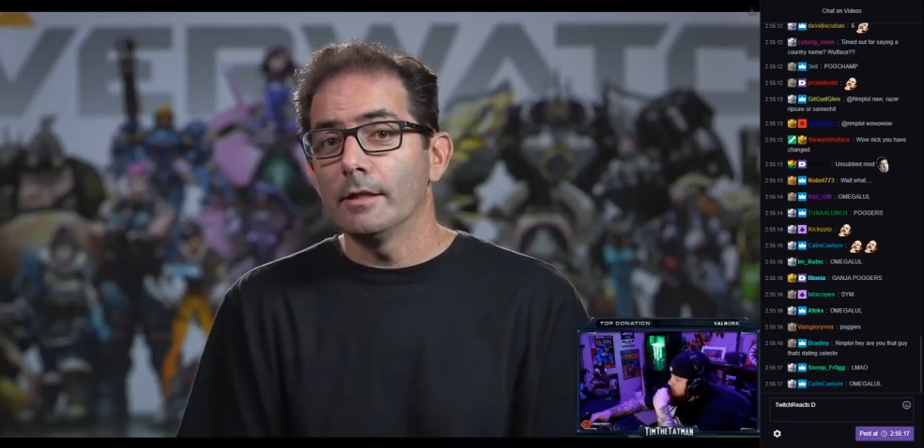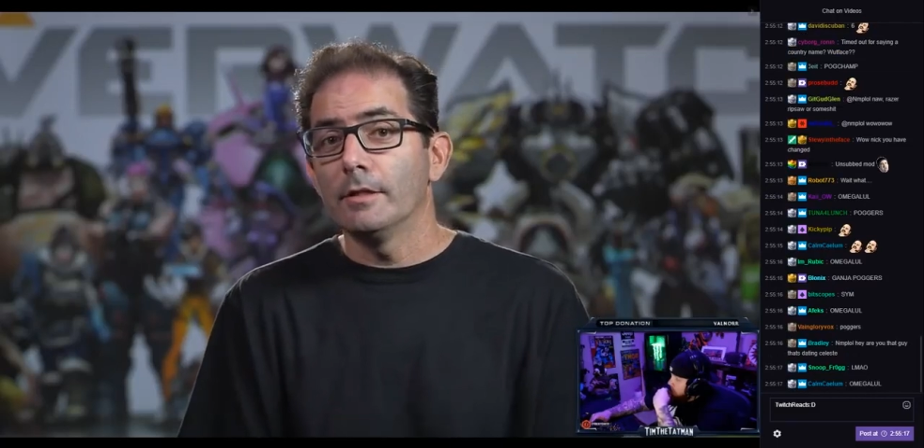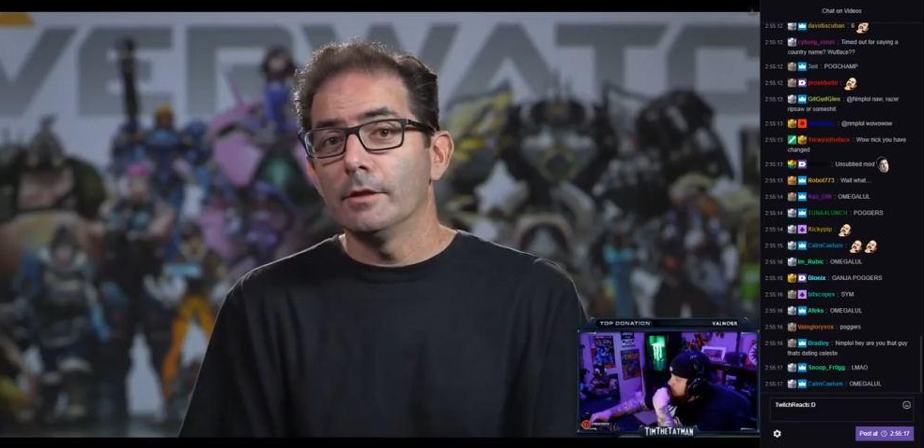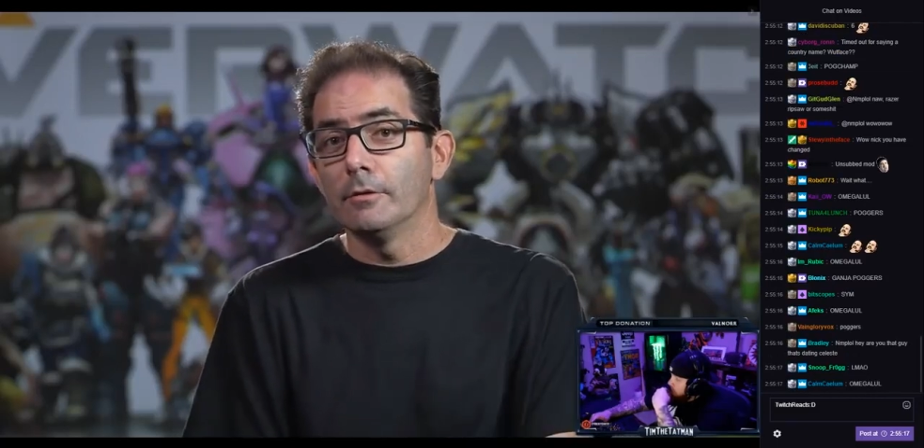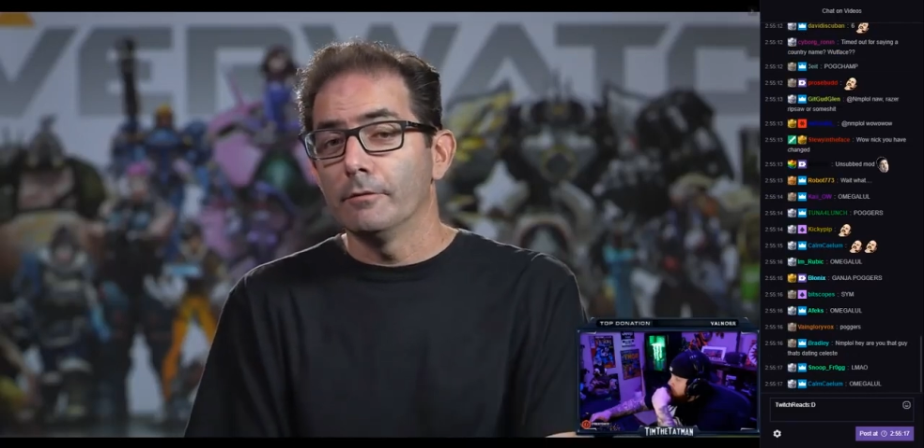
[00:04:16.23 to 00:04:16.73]
and I
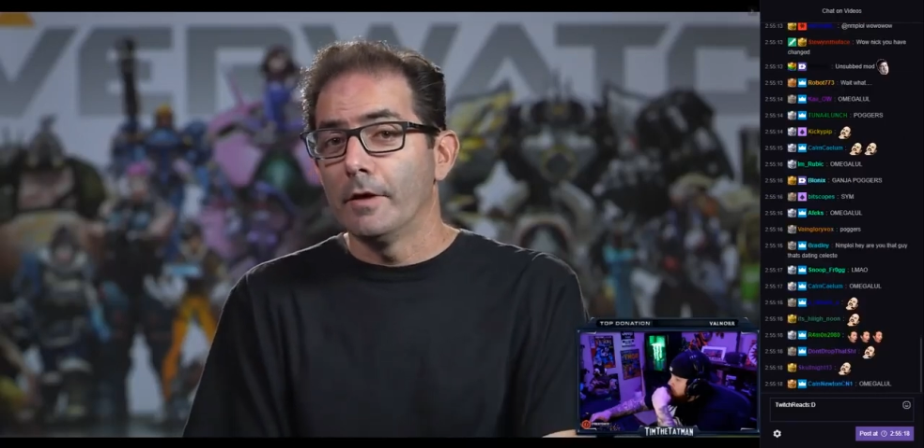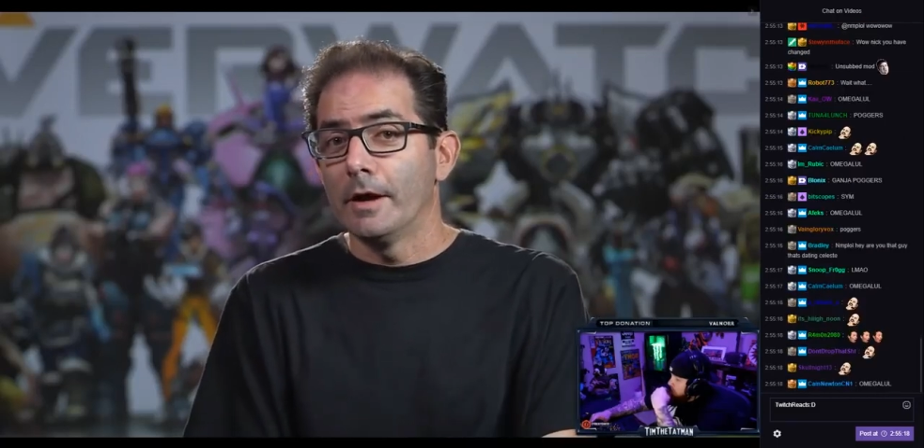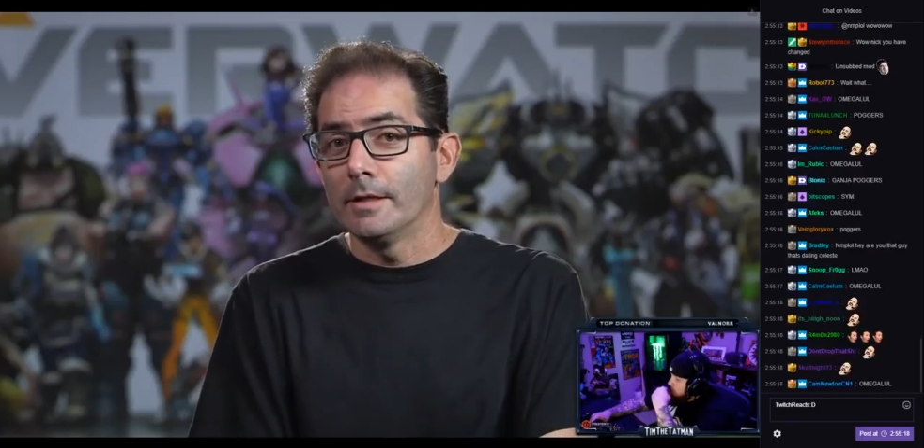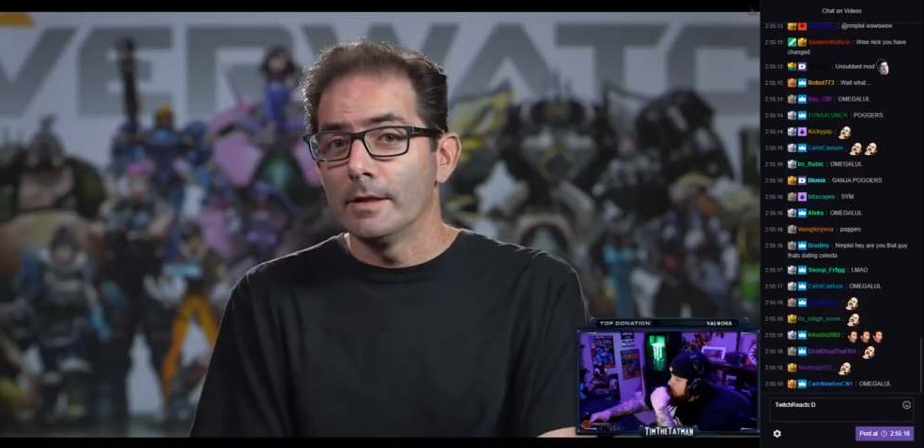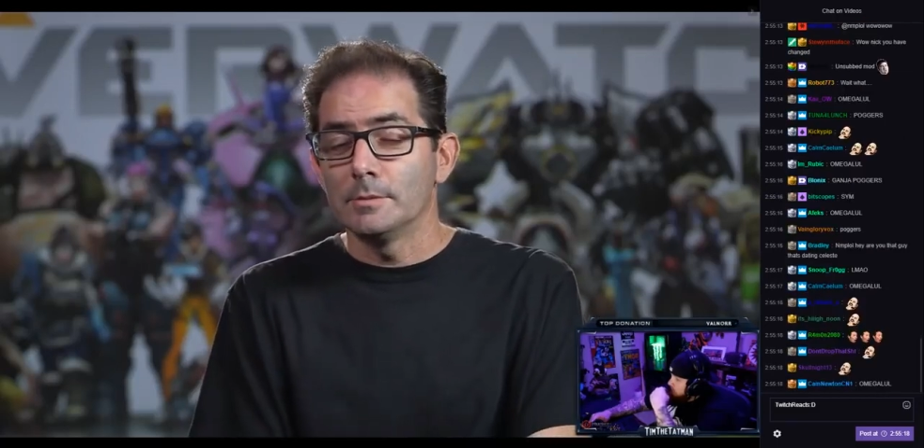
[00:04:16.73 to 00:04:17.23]
think you'll
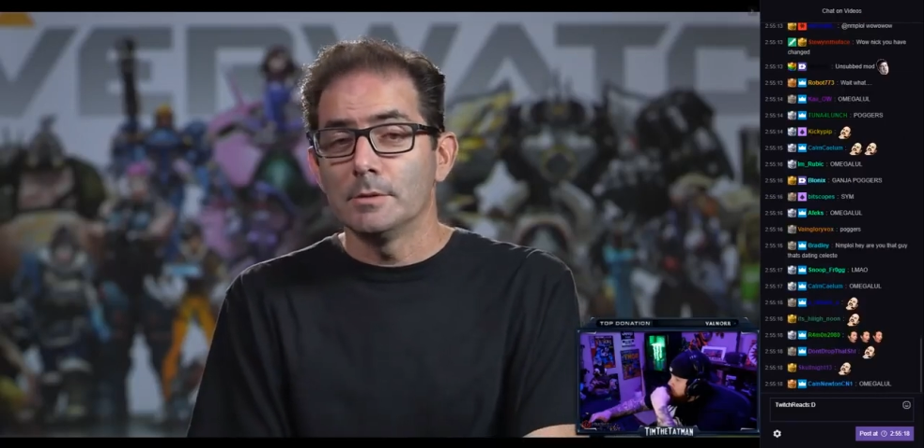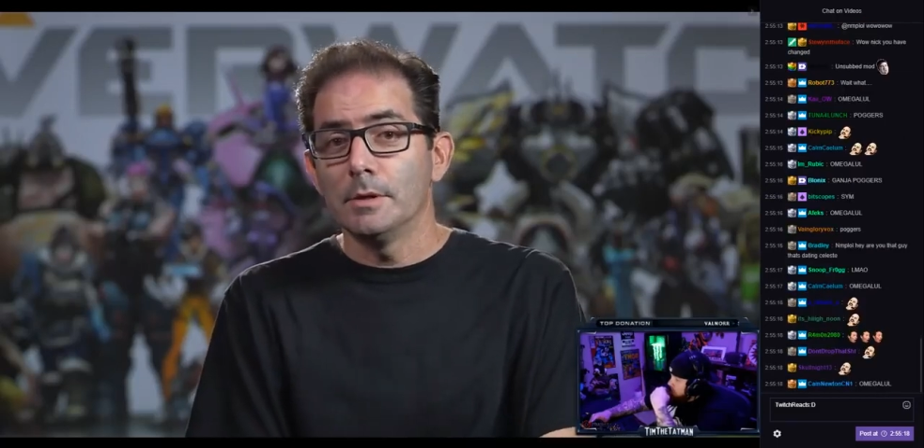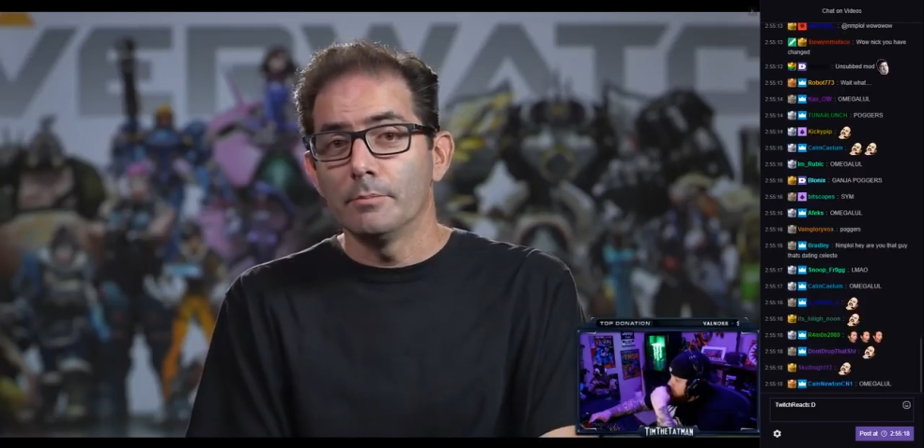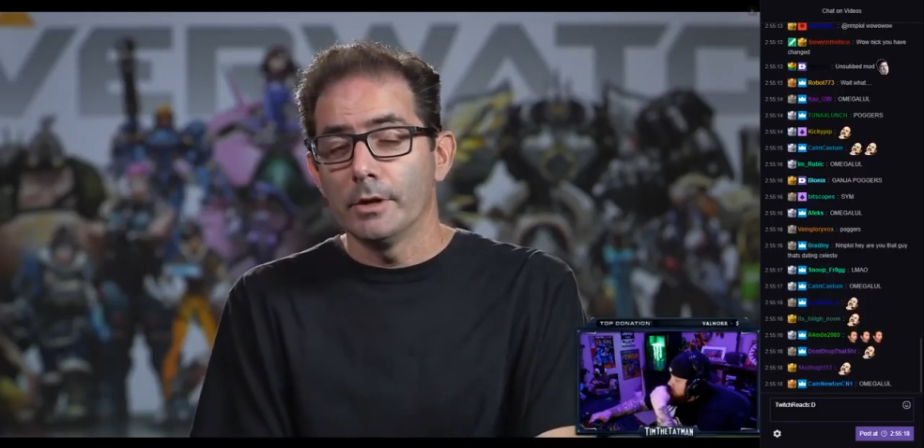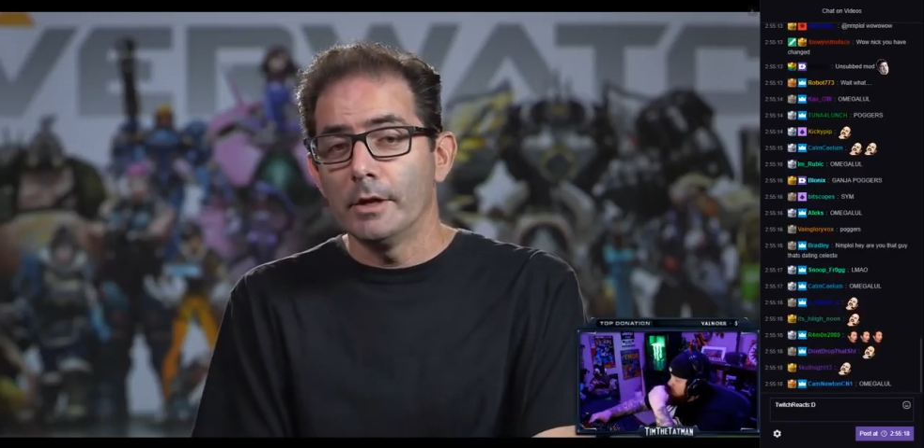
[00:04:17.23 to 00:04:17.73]
find them to
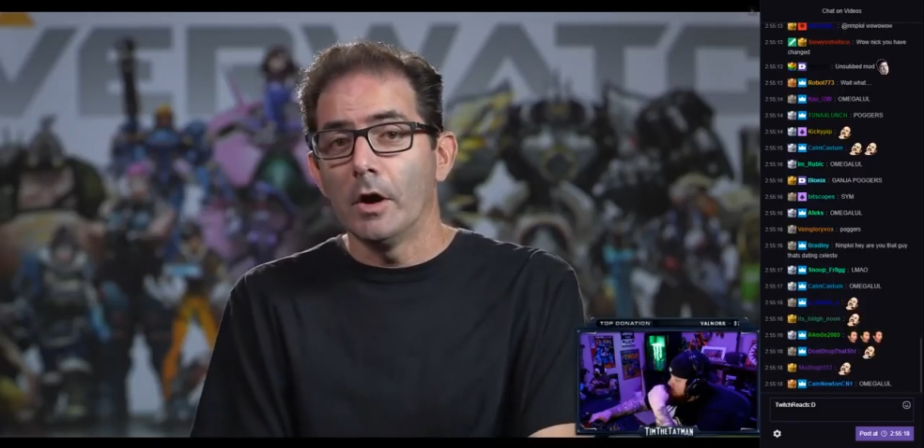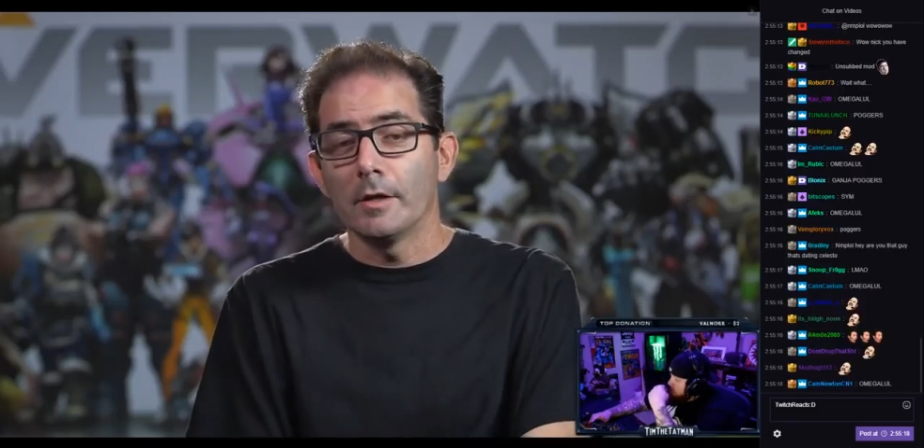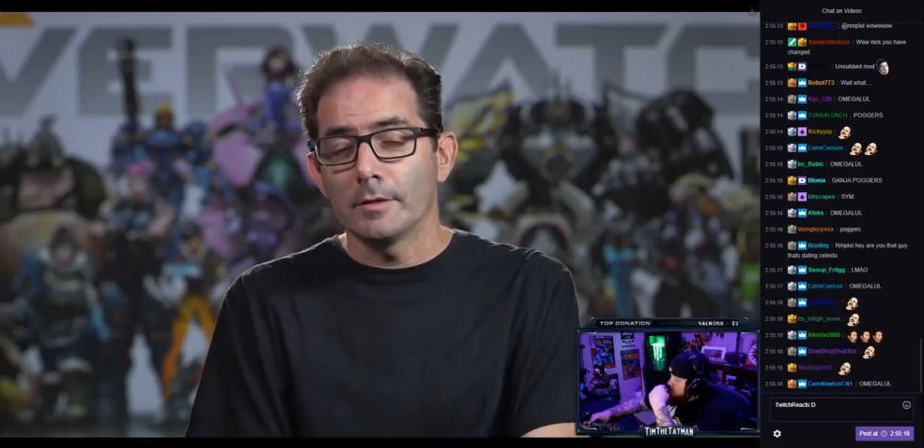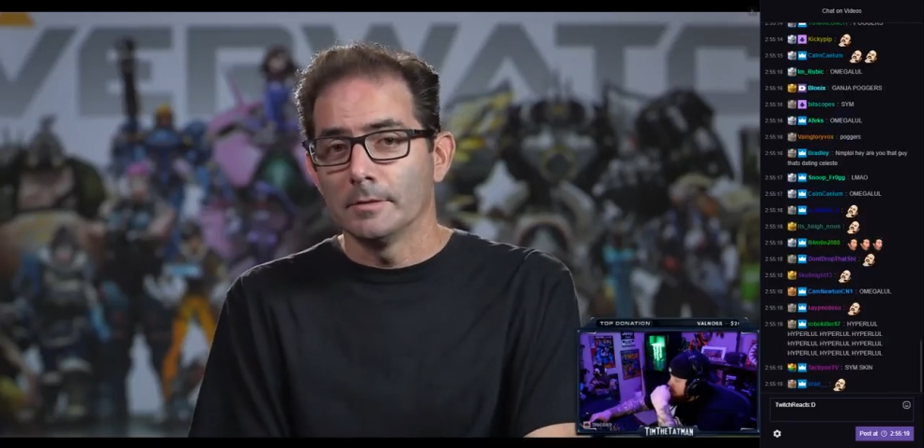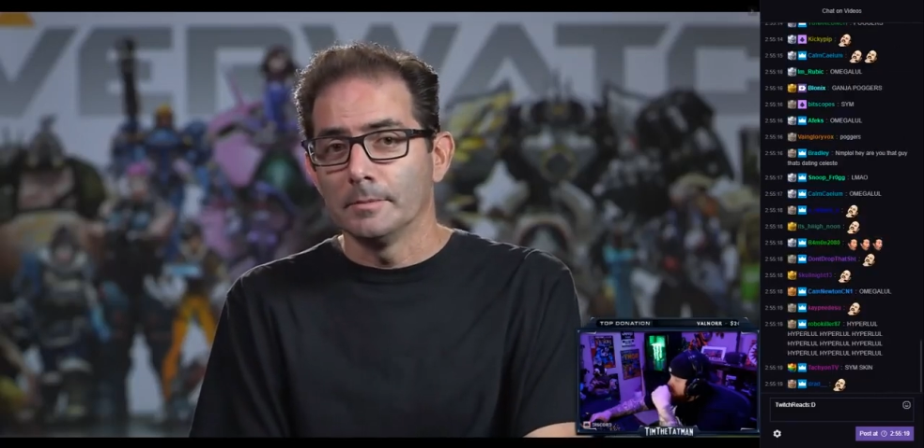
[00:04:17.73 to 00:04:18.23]
be pretty
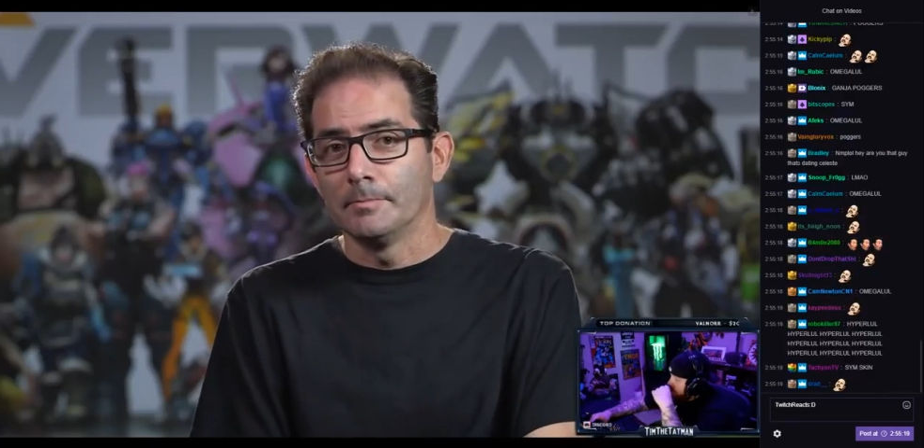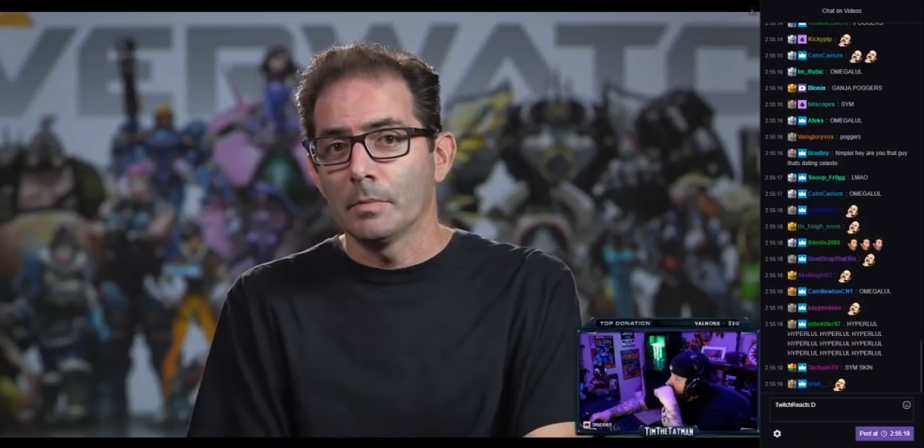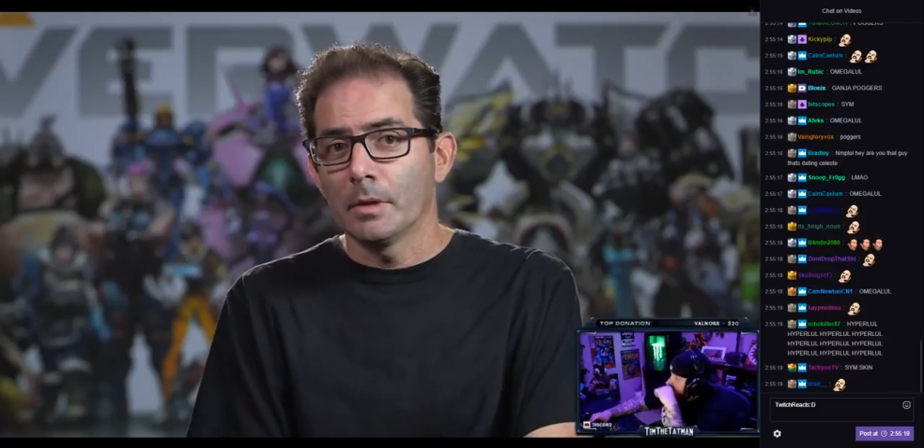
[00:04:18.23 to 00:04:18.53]
awesome.